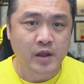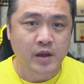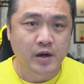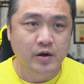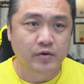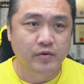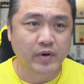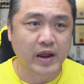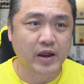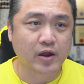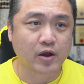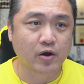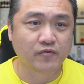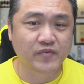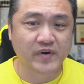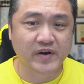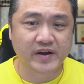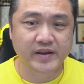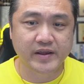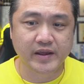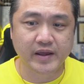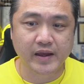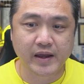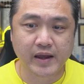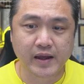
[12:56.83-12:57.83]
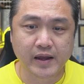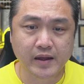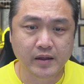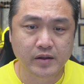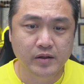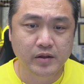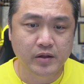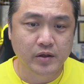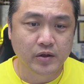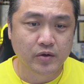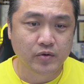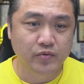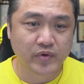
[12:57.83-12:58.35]
Right over here,
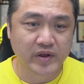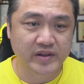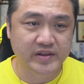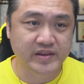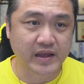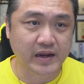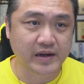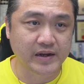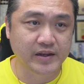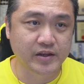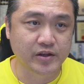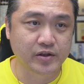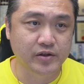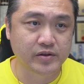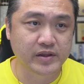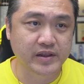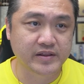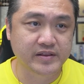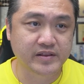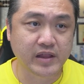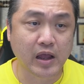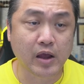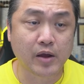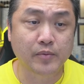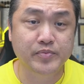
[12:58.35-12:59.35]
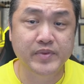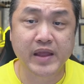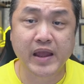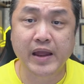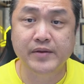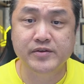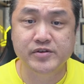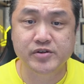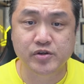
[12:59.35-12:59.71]
we are telling you the top 10